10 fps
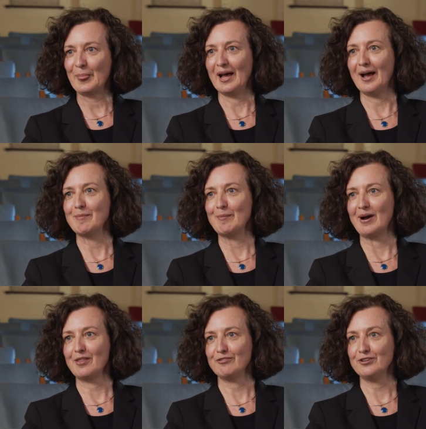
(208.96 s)

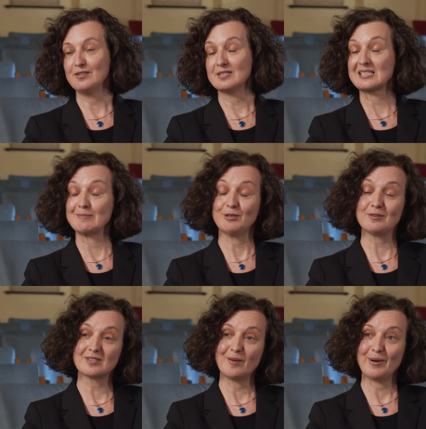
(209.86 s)
about the food system, and
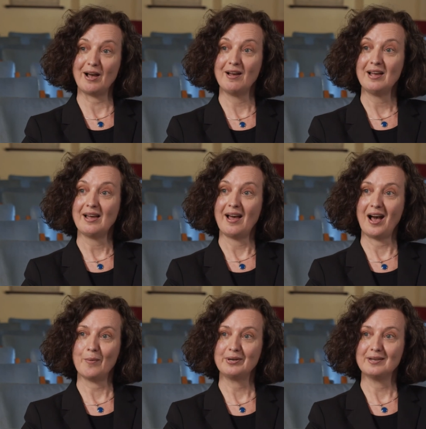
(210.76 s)
also about
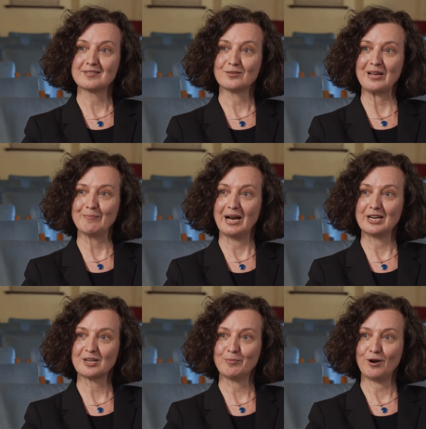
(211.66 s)
how it is that we
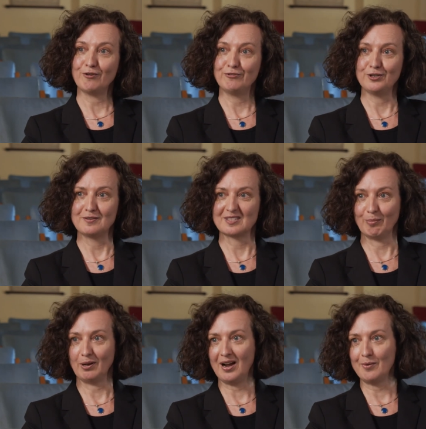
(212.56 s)
match up our food
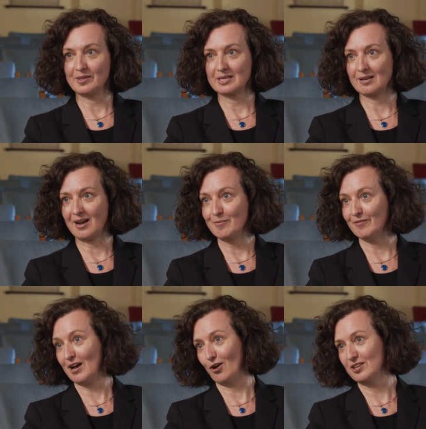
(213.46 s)
supply with the type
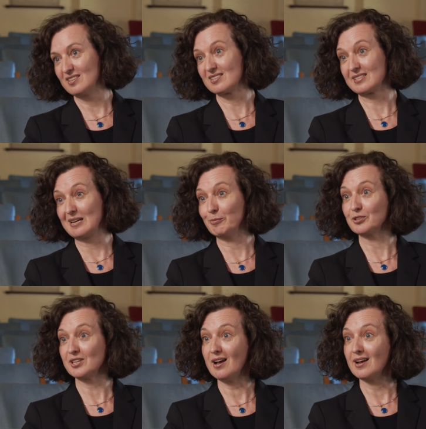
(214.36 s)
of healthy, sustainable
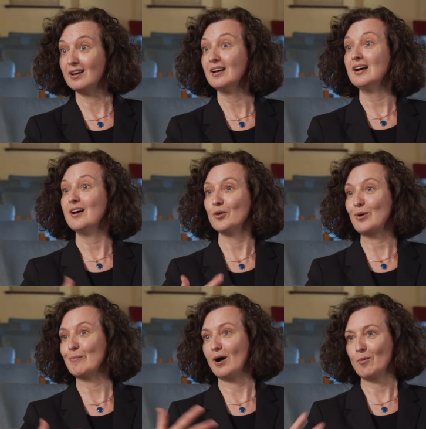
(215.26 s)
diet that
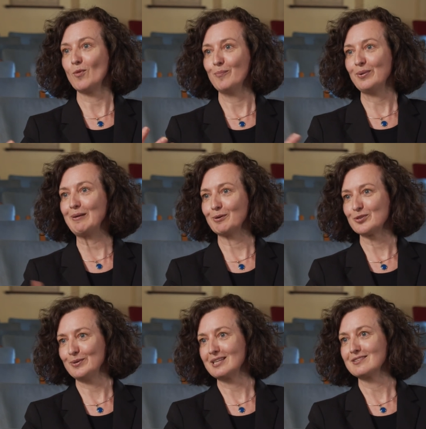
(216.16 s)
we might want people
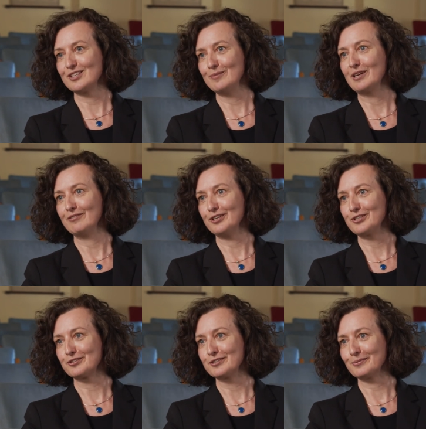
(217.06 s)
to be consuming in
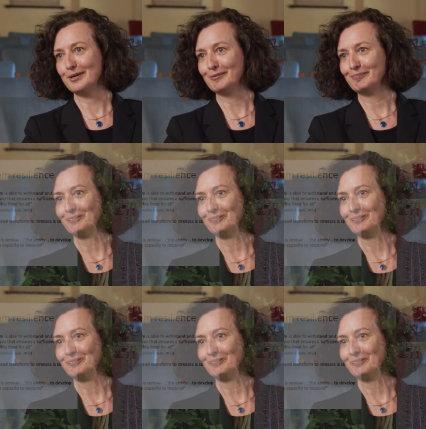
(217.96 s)
future as well.